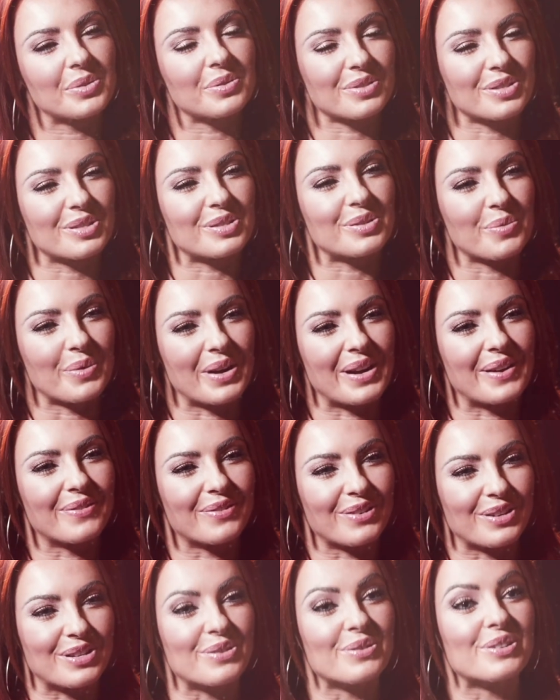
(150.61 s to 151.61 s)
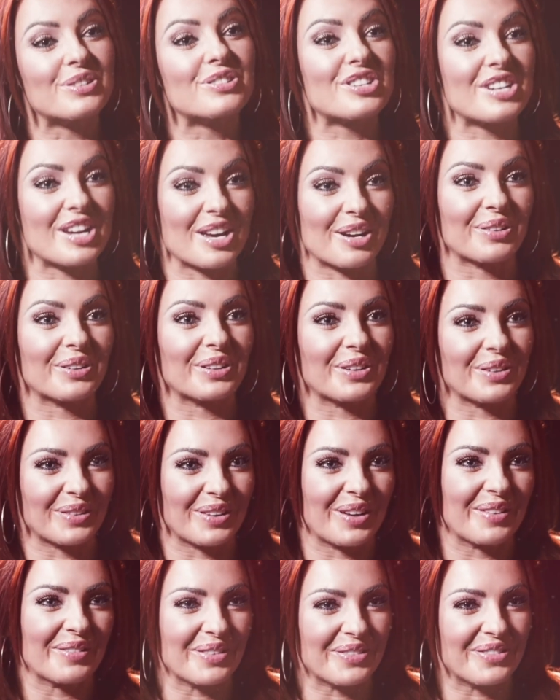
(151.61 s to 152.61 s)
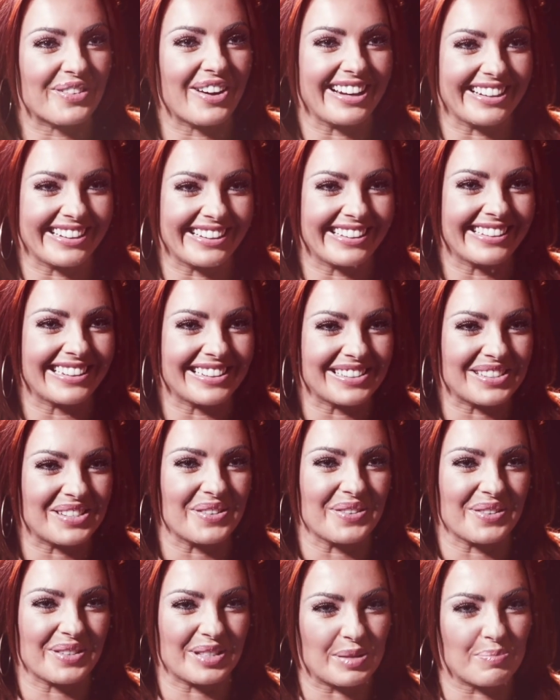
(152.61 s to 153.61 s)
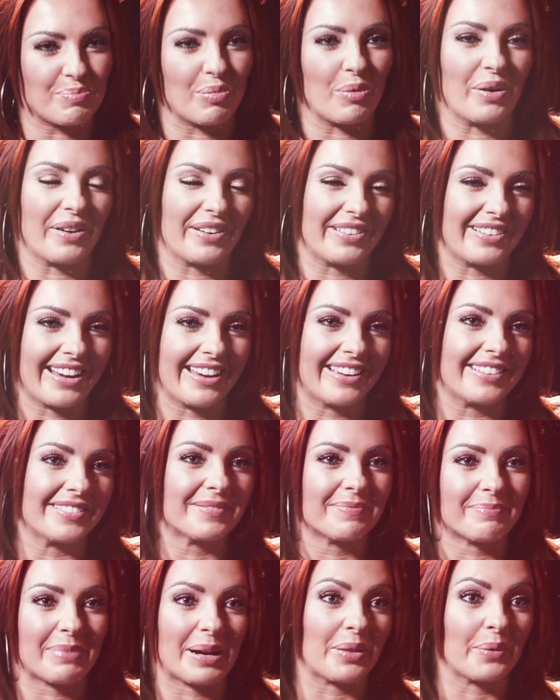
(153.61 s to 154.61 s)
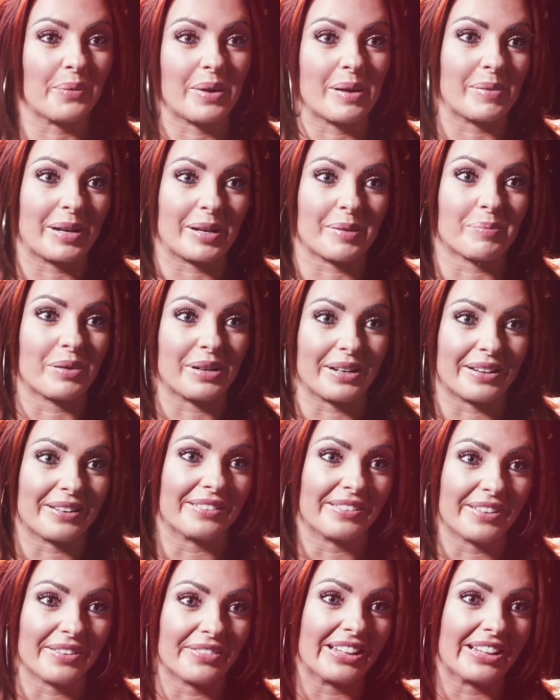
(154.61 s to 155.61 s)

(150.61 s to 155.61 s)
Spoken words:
So it was just a way for you to channel your love of fighting into a sport and, by the way, make a pretty good